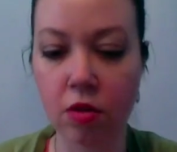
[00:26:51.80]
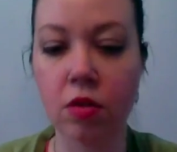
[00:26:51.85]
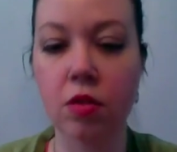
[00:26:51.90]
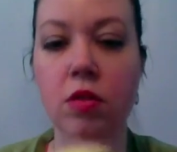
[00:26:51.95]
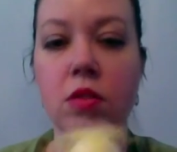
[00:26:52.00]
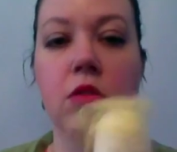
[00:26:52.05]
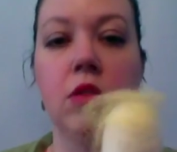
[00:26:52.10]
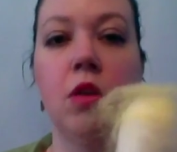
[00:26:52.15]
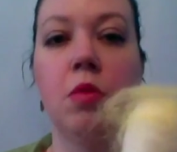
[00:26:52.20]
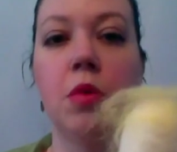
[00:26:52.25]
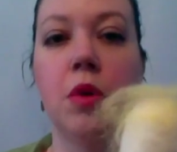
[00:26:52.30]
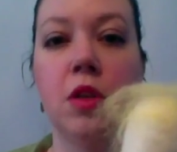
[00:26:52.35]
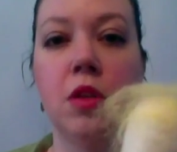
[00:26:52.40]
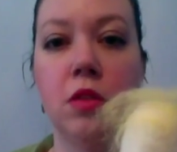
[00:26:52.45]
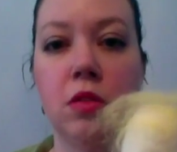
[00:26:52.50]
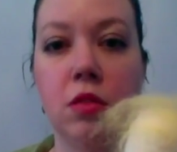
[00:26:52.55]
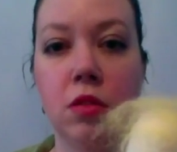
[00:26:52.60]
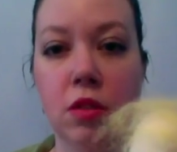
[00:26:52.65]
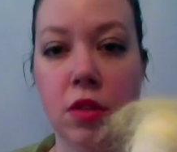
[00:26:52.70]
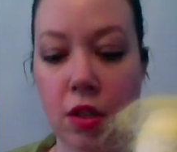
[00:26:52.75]
So I put
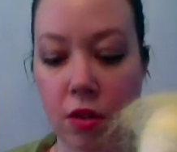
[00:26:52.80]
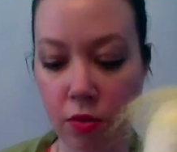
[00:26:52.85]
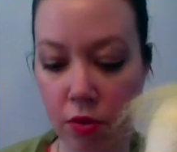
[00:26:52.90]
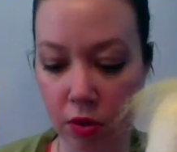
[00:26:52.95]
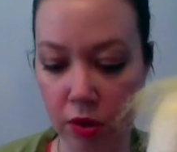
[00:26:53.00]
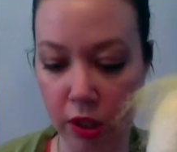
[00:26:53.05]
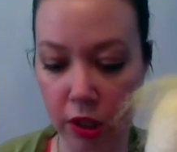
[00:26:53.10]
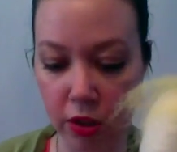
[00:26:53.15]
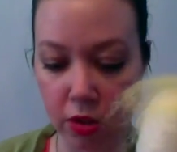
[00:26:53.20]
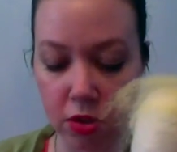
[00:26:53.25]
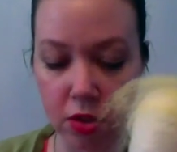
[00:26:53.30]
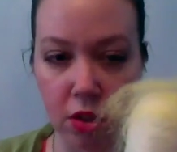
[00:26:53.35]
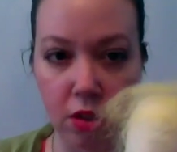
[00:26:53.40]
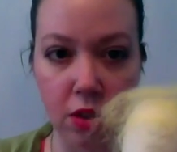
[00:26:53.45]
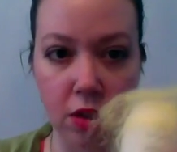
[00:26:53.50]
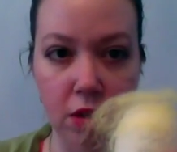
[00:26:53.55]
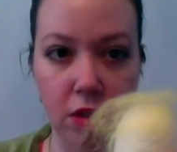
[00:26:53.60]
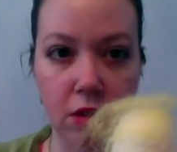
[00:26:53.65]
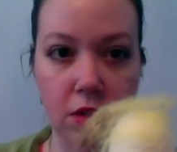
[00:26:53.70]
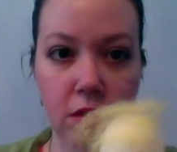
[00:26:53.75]
several layers on
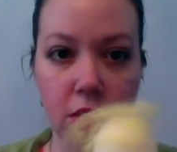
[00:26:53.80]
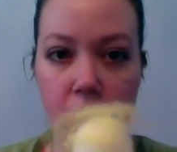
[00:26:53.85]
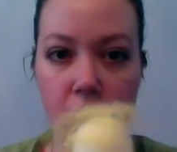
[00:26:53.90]
there.